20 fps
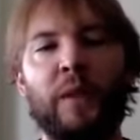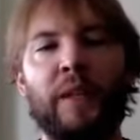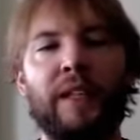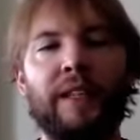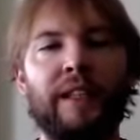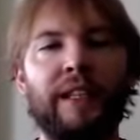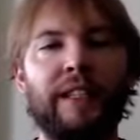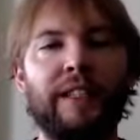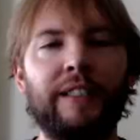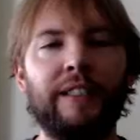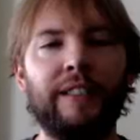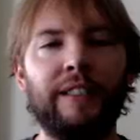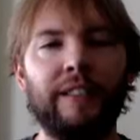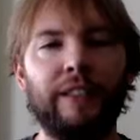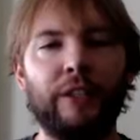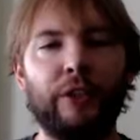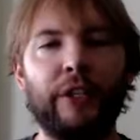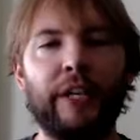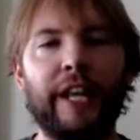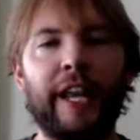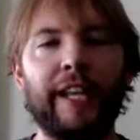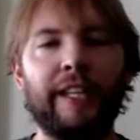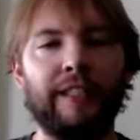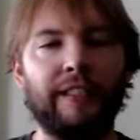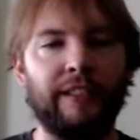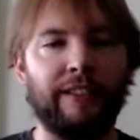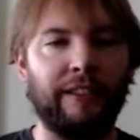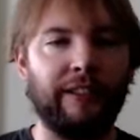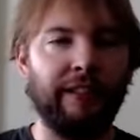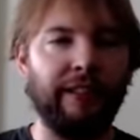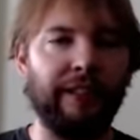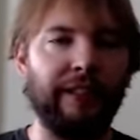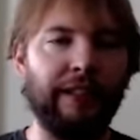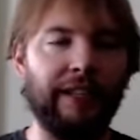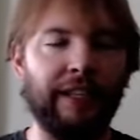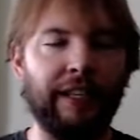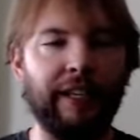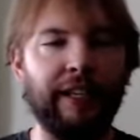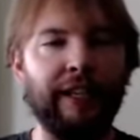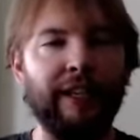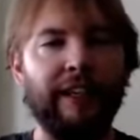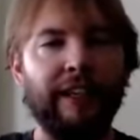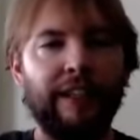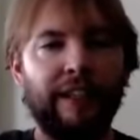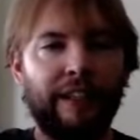This creates the